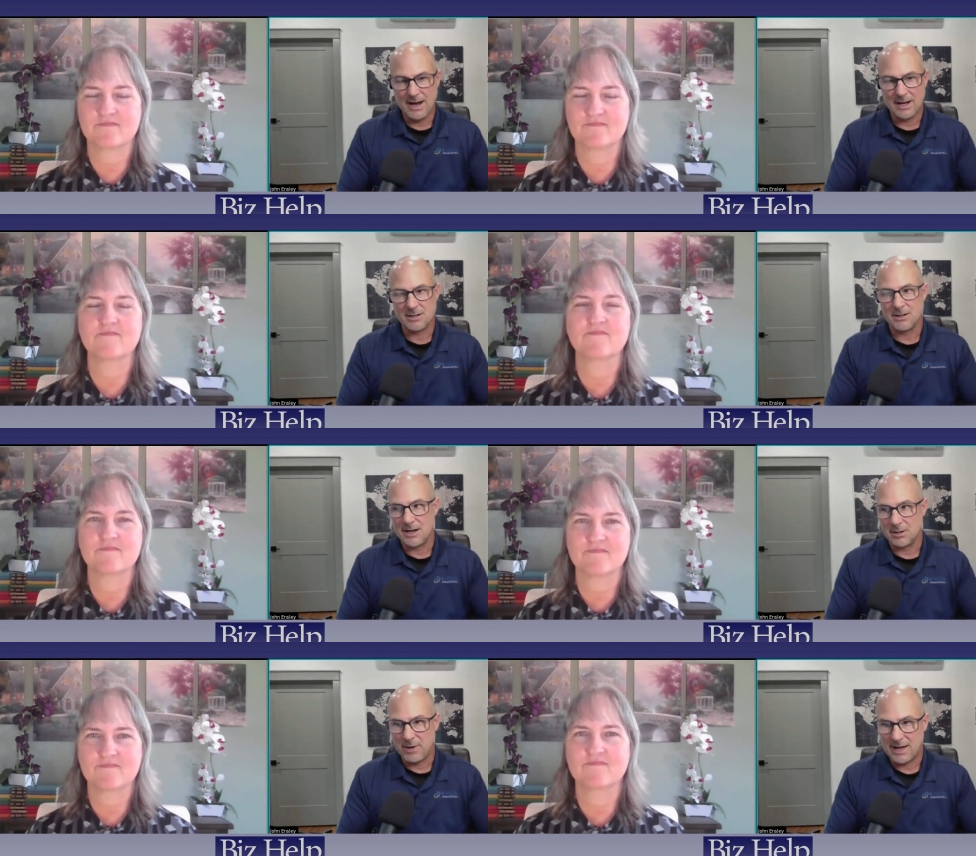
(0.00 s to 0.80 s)
Speaker 1: and
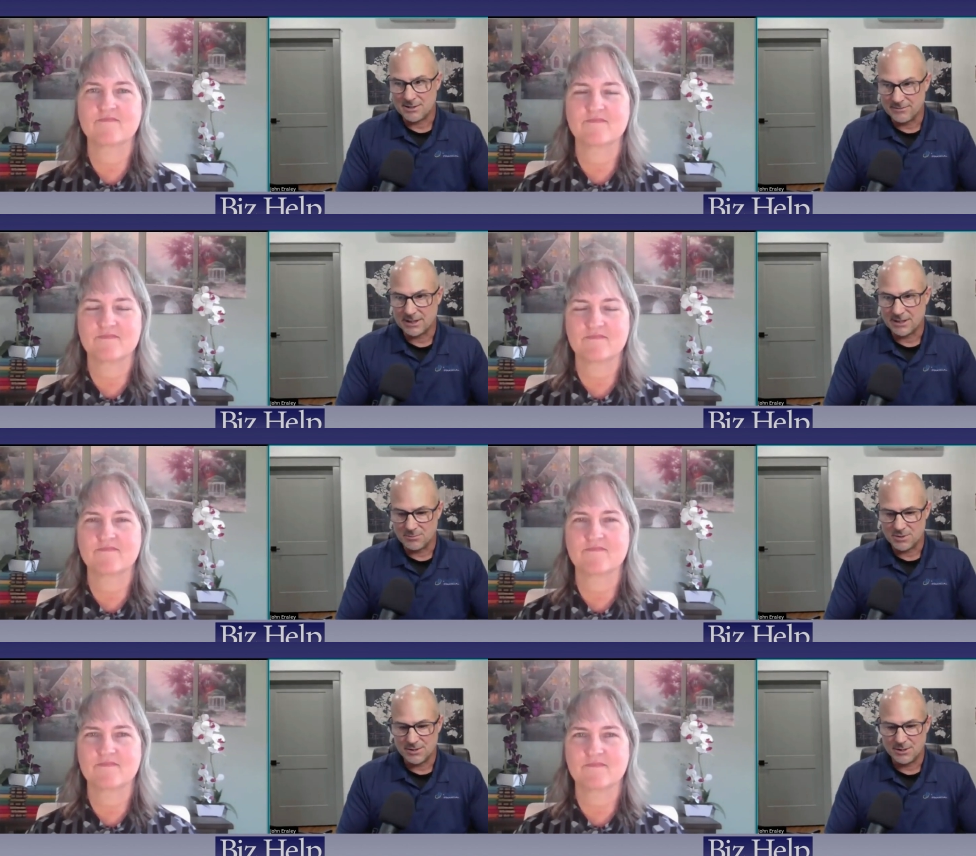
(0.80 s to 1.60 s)
creating passive
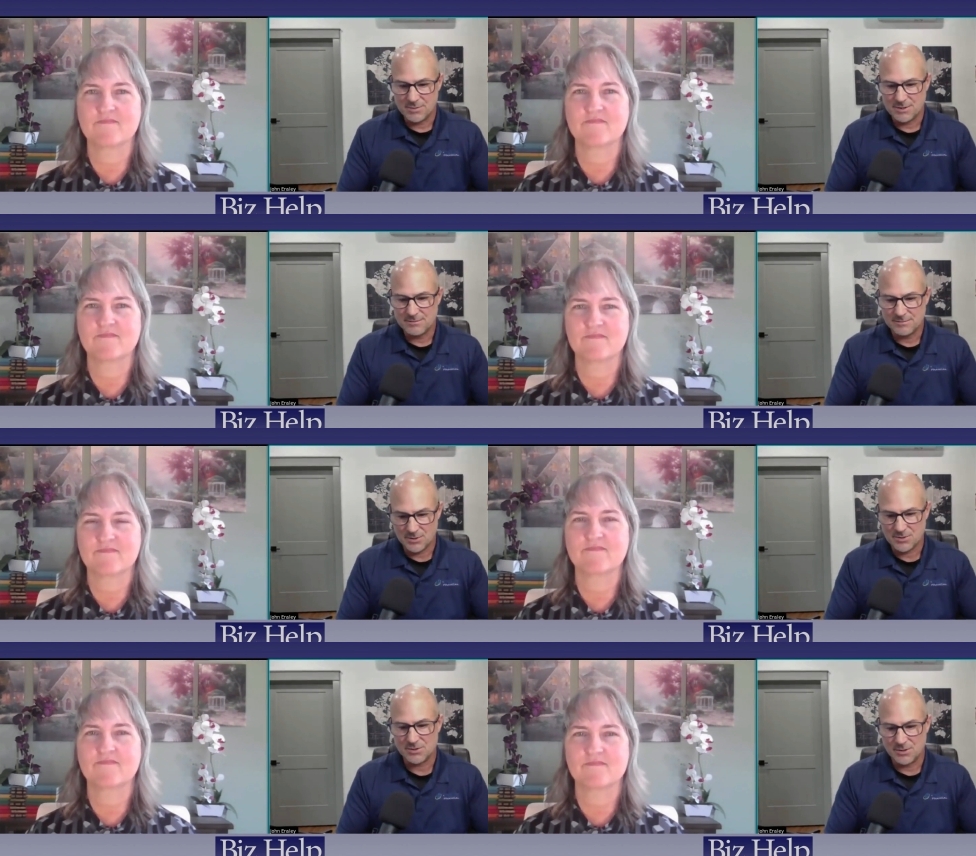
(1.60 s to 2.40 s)
income streams
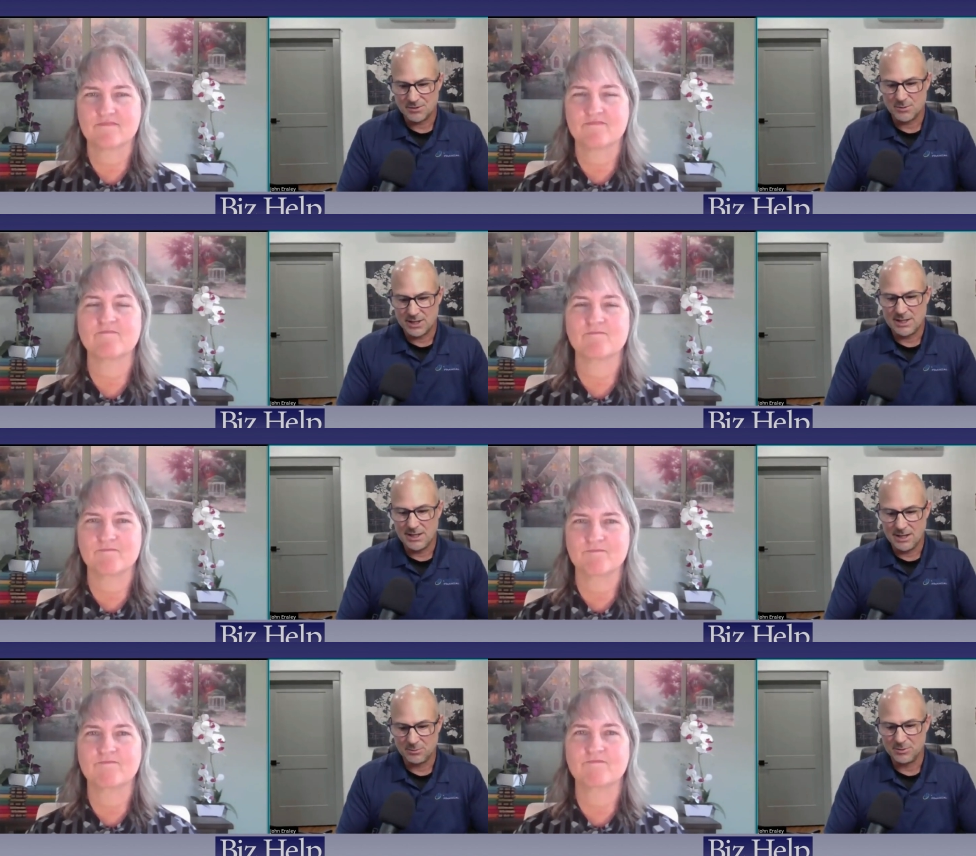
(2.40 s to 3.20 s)
those are the 3
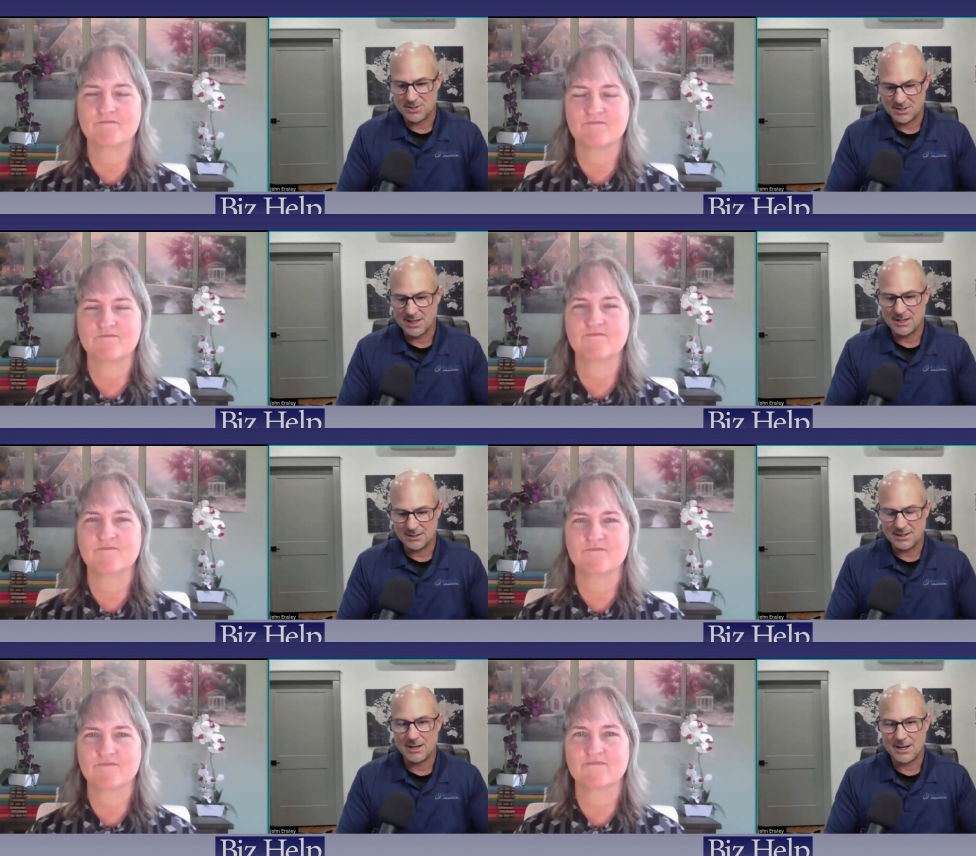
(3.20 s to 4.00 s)
mm-hmm. key elements
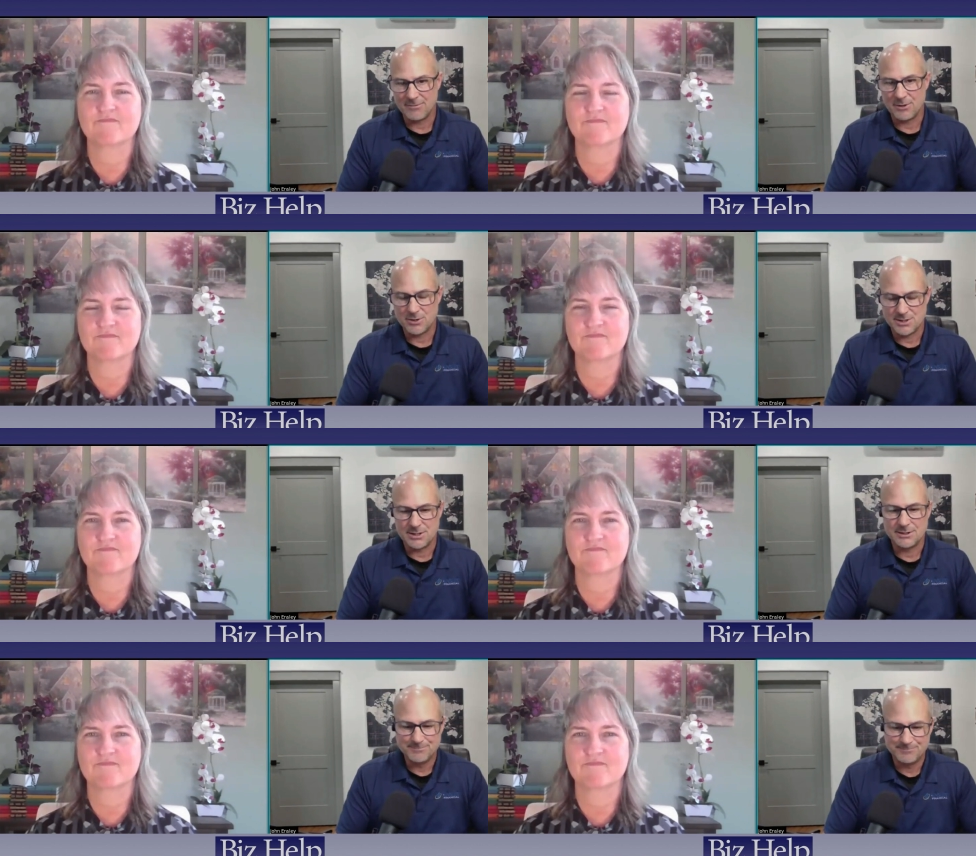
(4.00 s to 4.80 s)
that that i
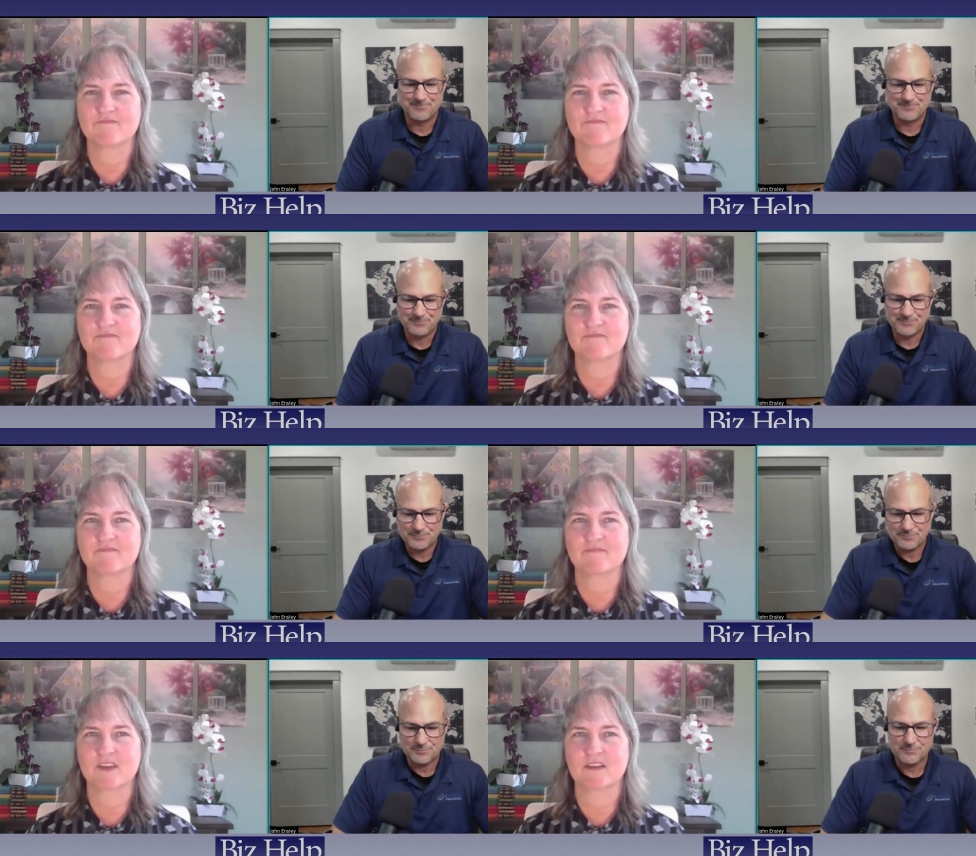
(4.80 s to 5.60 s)
focus on
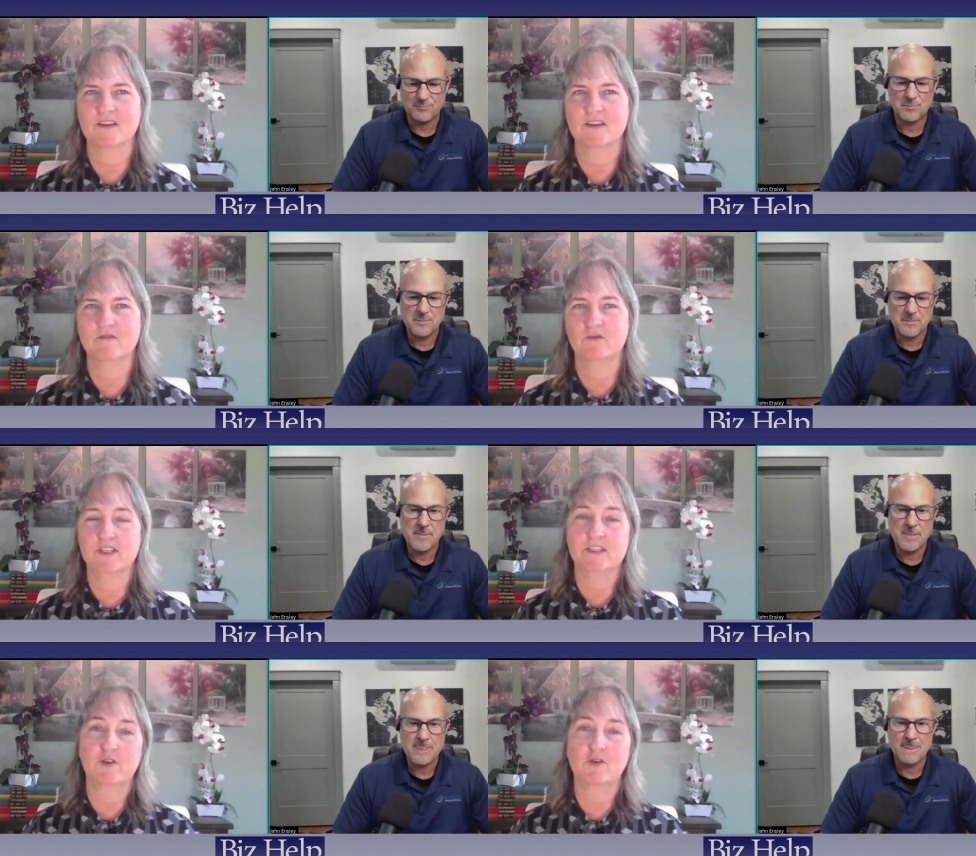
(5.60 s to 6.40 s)
Speaker 2: uh,
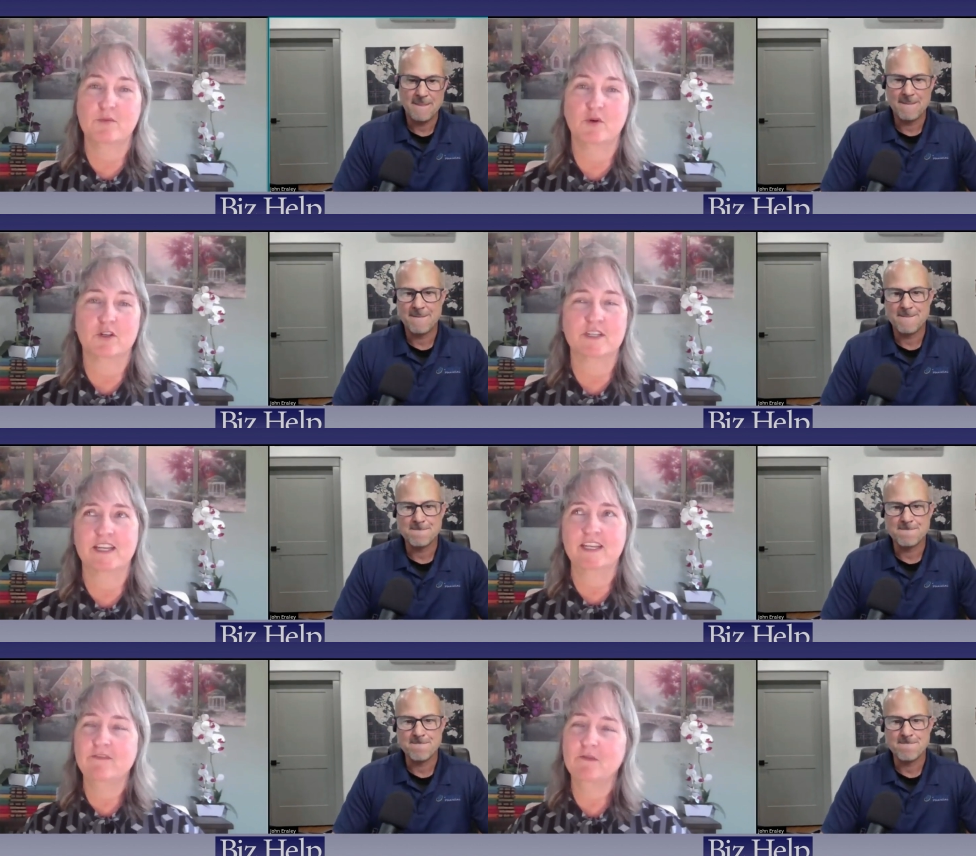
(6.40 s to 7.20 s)
well, that's so
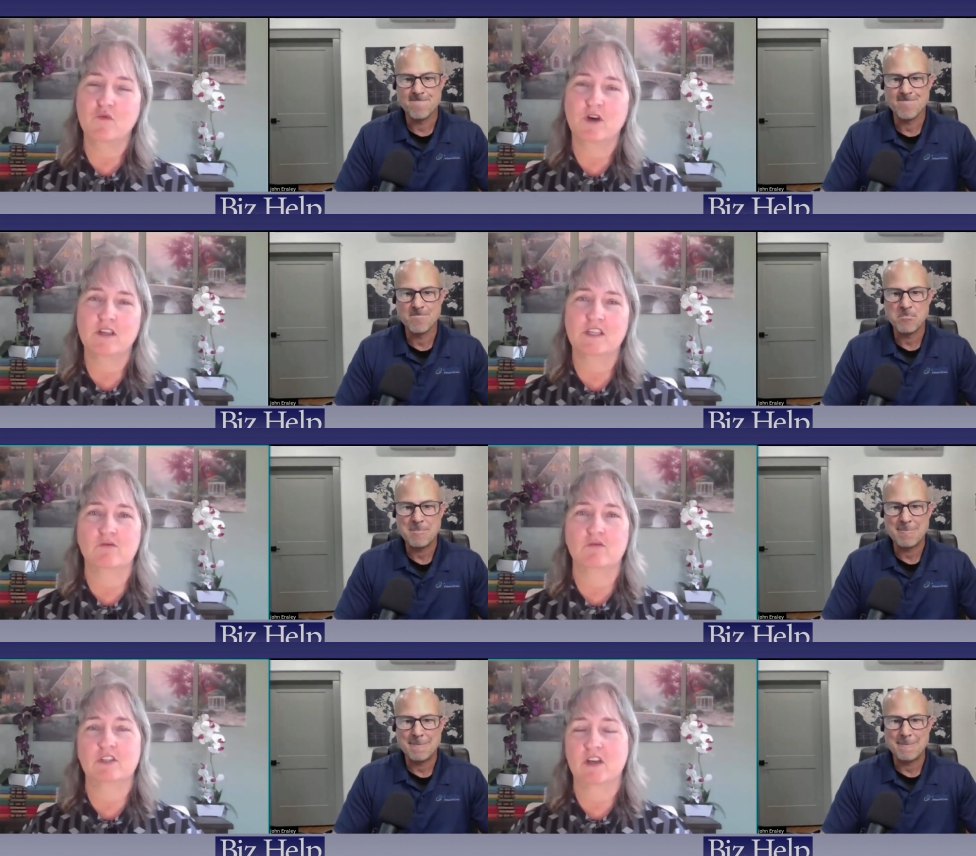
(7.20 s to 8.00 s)
important. And even while
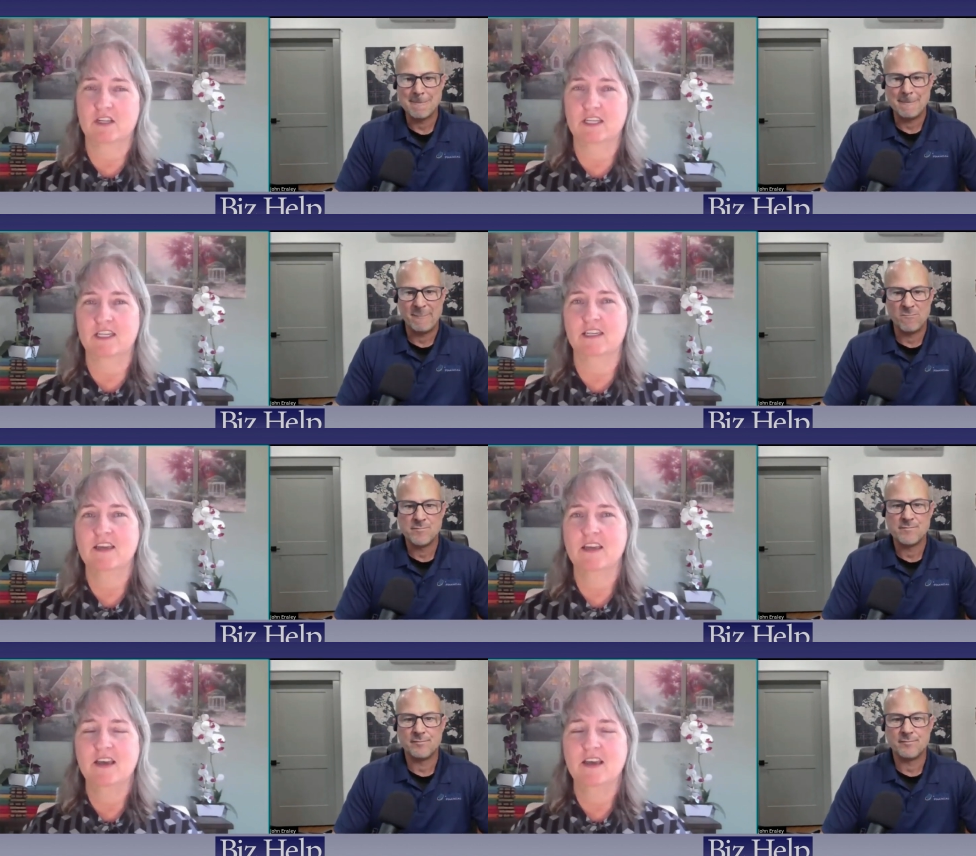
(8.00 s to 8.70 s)
you were talking